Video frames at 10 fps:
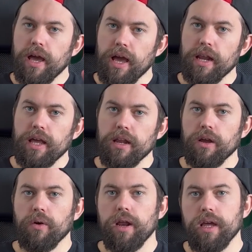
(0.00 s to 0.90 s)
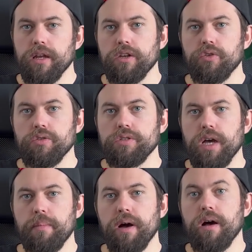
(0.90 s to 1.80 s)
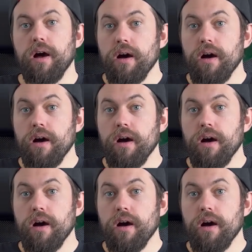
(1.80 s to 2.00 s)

and integrating into Kusama.